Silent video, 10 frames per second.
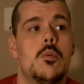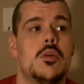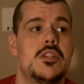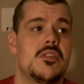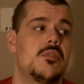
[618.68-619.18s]

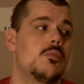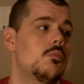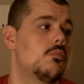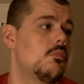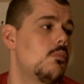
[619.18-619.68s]
which is
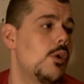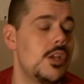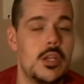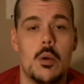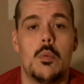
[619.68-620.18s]
where
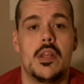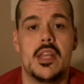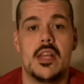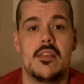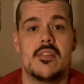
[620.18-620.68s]
you don't really
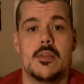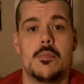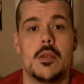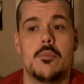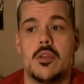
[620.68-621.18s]
get any
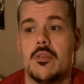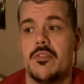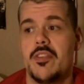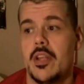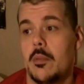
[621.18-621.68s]
symptoms, you don't
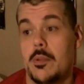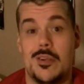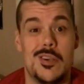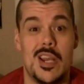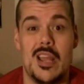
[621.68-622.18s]
feel it, but
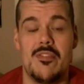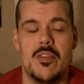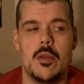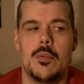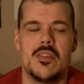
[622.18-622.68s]
you're in
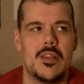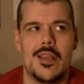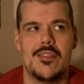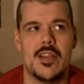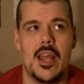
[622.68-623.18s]
AFib. I said,
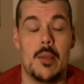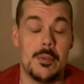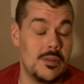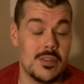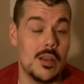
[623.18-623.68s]
that's not
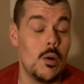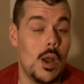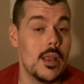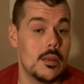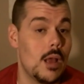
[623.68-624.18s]
happening. He's like, oh,
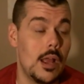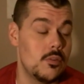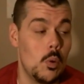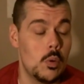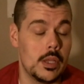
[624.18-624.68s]
I
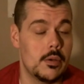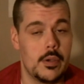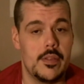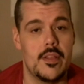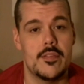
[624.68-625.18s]
totally
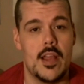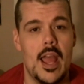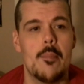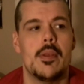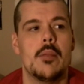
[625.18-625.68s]
agree that that's not
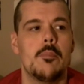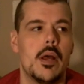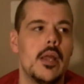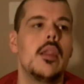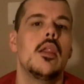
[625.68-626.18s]
happening,
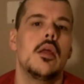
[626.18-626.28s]
but